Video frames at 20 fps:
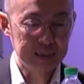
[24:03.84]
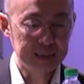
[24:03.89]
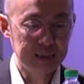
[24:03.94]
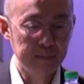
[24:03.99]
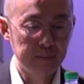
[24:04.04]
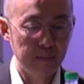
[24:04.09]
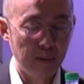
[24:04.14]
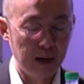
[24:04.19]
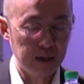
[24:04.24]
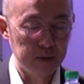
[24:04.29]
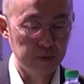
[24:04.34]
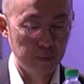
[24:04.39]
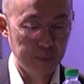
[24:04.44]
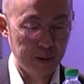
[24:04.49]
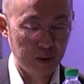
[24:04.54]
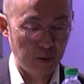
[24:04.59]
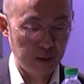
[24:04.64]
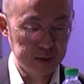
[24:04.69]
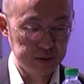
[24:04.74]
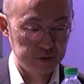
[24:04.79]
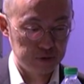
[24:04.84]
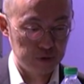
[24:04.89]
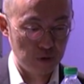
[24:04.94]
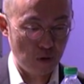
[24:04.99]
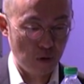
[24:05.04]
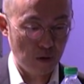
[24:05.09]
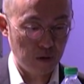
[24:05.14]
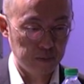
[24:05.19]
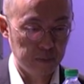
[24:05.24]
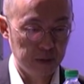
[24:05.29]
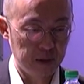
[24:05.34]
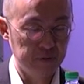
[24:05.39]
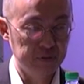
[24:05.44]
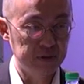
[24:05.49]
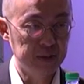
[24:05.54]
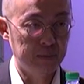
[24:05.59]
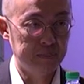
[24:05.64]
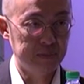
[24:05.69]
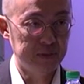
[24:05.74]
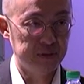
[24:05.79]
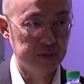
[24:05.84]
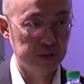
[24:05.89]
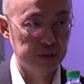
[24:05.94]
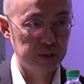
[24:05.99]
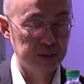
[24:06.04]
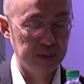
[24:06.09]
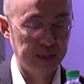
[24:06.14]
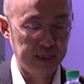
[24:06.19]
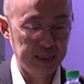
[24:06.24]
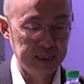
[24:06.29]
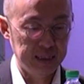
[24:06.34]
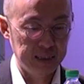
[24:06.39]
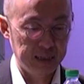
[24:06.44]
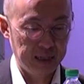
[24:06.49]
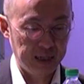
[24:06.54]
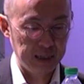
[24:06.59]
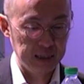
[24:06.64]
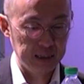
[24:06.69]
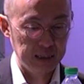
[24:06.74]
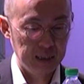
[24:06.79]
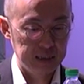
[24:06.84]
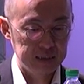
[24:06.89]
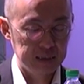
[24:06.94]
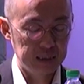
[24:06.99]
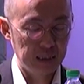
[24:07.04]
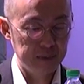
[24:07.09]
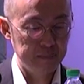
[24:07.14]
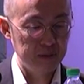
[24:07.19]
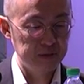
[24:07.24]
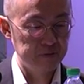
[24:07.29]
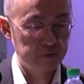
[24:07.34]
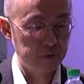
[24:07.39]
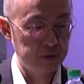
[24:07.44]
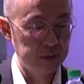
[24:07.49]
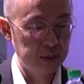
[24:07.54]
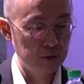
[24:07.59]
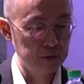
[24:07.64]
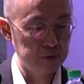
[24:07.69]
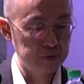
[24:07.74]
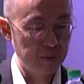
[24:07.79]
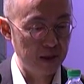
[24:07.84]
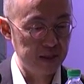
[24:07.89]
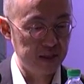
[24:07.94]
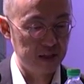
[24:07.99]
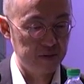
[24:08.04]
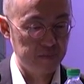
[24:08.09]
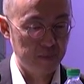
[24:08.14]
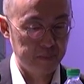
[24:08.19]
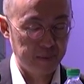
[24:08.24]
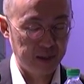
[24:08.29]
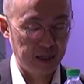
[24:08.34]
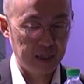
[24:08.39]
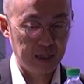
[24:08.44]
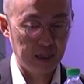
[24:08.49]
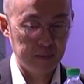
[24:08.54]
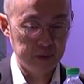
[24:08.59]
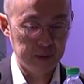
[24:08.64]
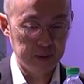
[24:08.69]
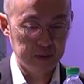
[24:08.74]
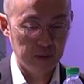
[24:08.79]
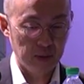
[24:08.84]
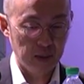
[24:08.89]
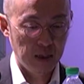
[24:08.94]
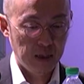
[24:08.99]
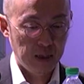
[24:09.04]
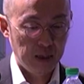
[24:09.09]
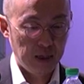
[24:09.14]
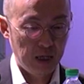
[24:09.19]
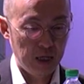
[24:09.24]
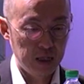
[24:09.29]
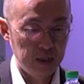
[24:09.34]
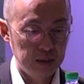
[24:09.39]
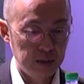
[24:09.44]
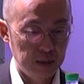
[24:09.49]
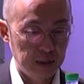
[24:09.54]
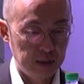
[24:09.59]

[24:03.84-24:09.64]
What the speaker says: the demand will be quite strong given the position they're in there. The demand for retail space has been picking up in